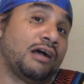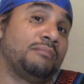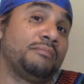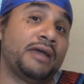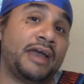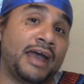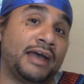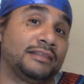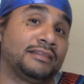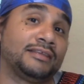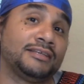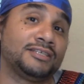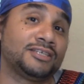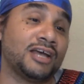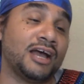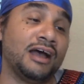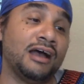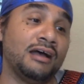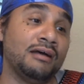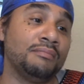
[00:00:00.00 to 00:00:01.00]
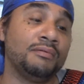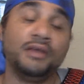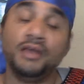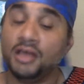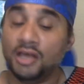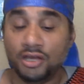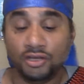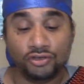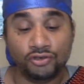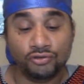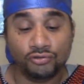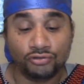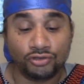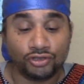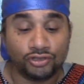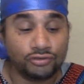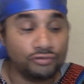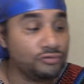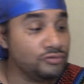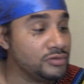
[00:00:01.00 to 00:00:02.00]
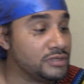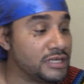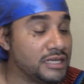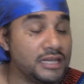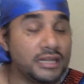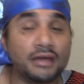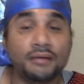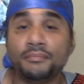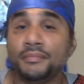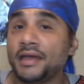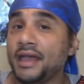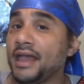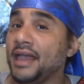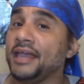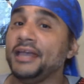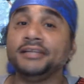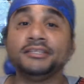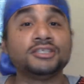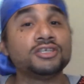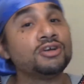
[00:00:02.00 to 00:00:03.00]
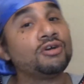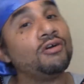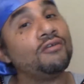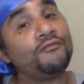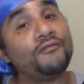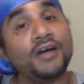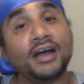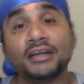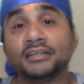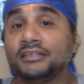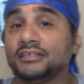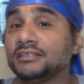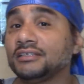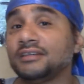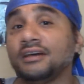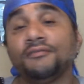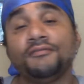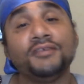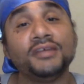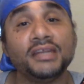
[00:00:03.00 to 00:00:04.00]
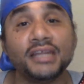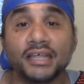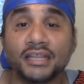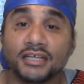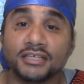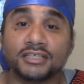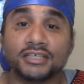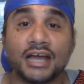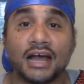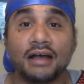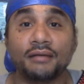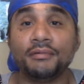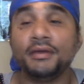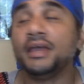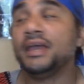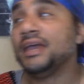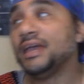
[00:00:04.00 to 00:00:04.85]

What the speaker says: at the job, you choose in number 8 to go find yourself another job.